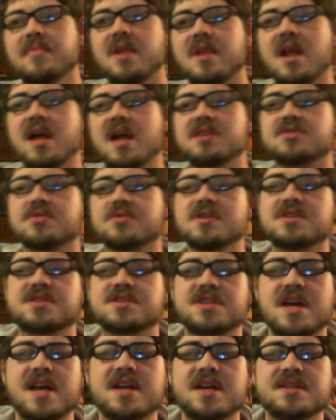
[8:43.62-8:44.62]
And Trish
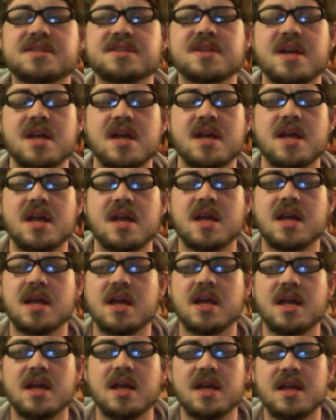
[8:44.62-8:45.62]
says,
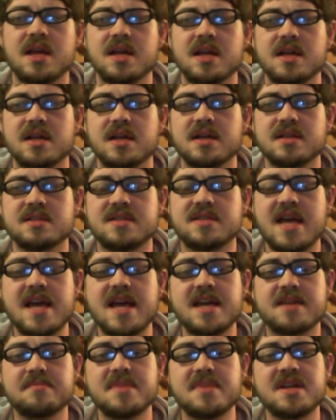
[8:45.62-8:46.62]

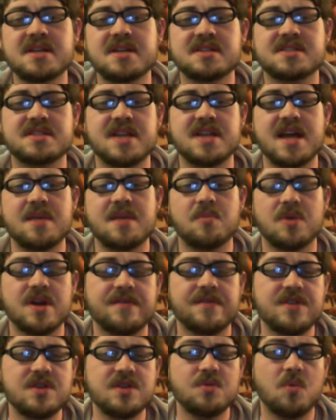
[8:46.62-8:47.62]
Take me instead.
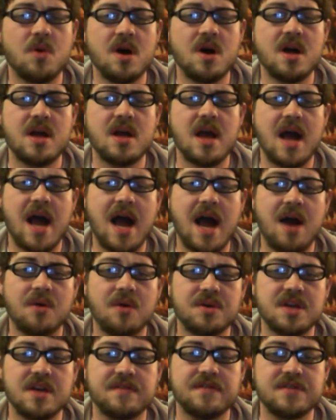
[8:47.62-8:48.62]
Whatever you want,
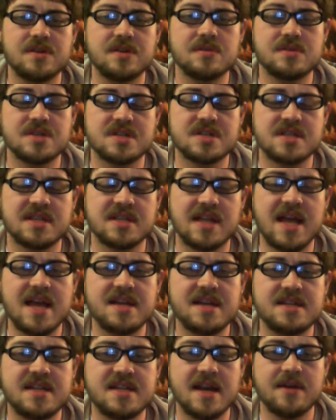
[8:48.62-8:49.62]
I'll give you. Just
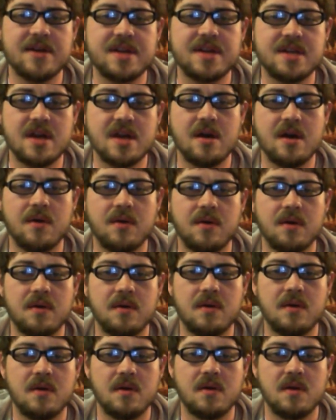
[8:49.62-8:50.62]
let Darry go.
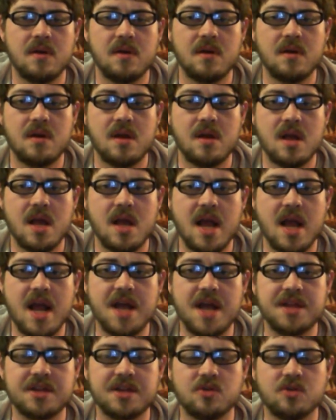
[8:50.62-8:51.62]

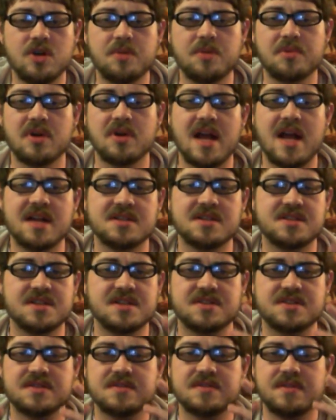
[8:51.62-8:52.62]
And the creeper has
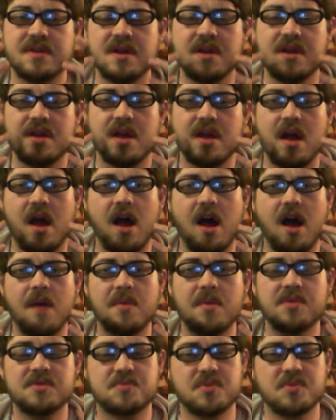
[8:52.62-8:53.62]
this.
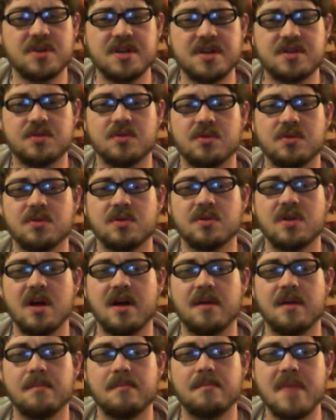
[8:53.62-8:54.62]
Um, it was pretty
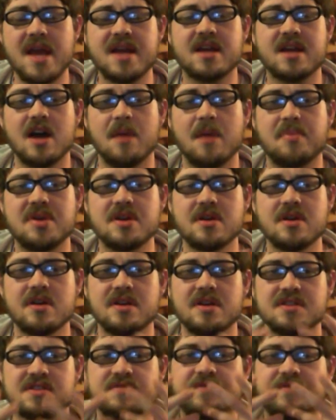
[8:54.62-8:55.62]
cool makeup
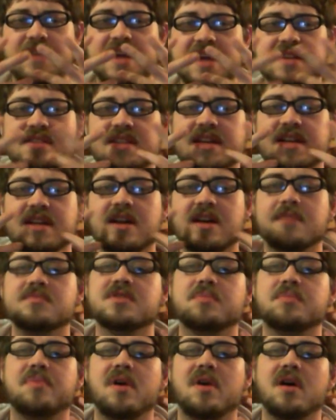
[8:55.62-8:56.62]
here. His face like
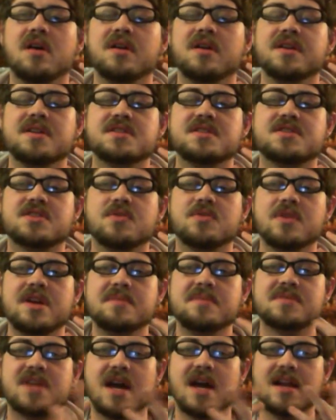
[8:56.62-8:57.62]
comes apart and he
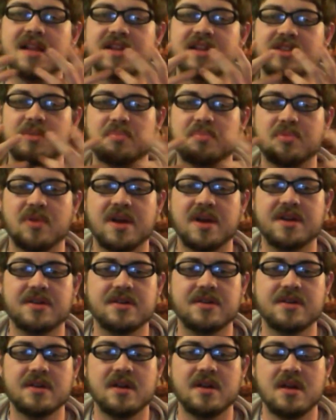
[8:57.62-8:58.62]
screams, kind of like the predator